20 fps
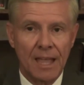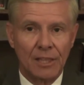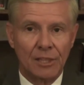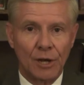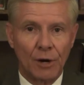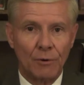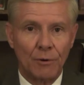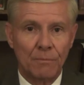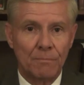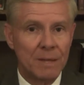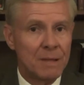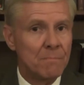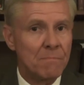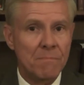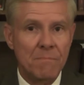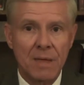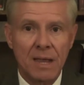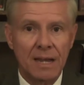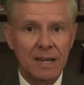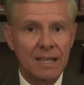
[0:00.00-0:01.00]
There will be
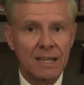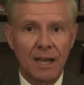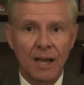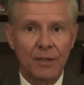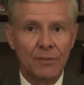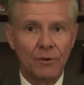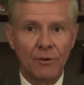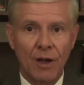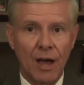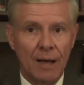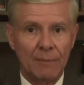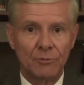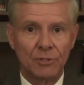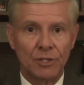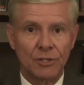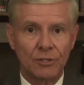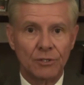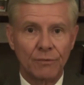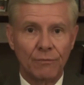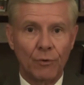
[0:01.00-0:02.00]
many other
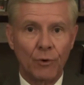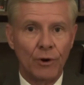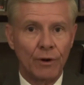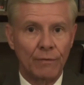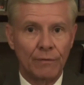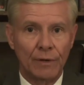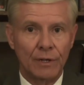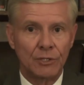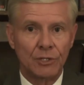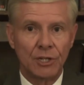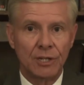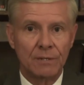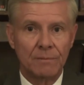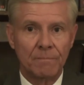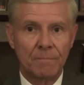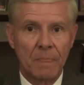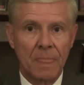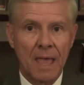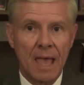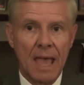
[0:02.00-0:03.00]
options for an officiate
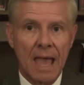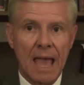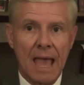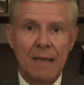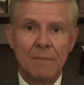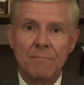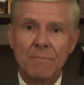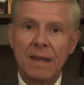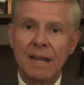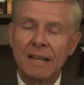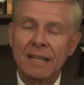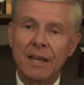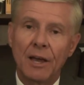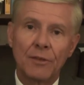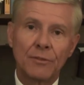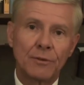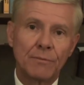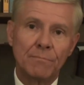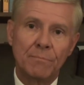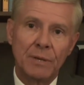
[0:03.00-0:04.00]
and many
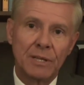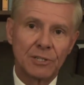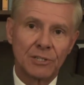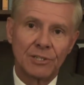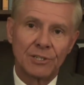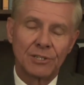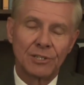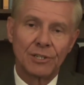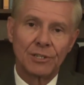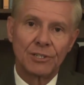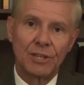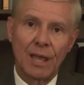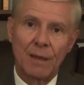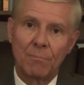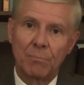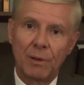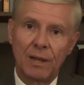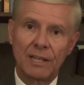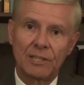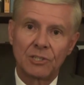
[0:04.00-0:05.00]
other businesses
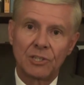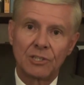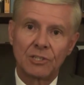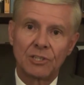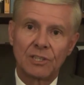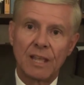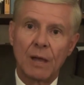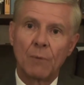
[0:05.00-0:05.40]
and places